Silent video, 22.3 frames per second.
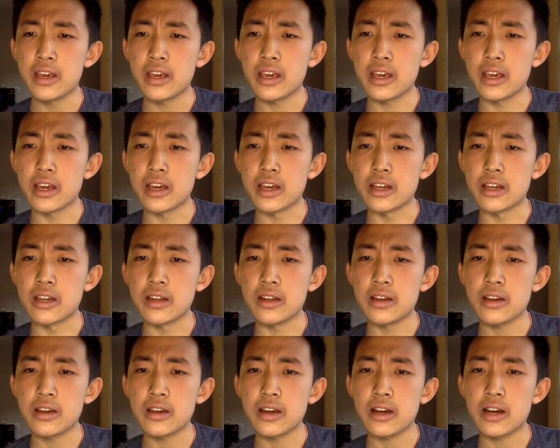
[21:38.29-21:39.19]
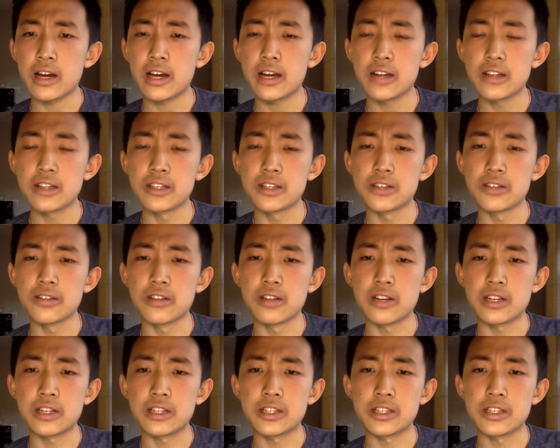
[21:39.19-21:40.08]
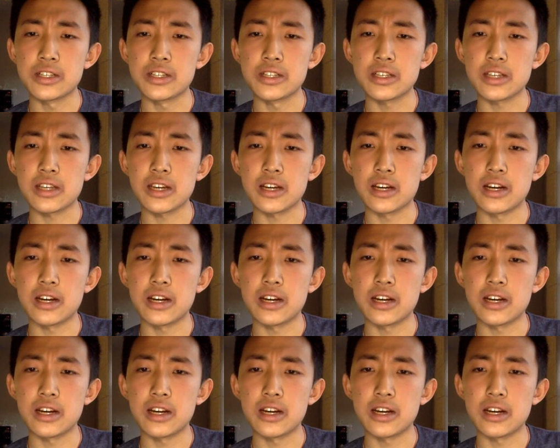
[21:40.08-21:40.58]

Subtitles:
and high altitude launches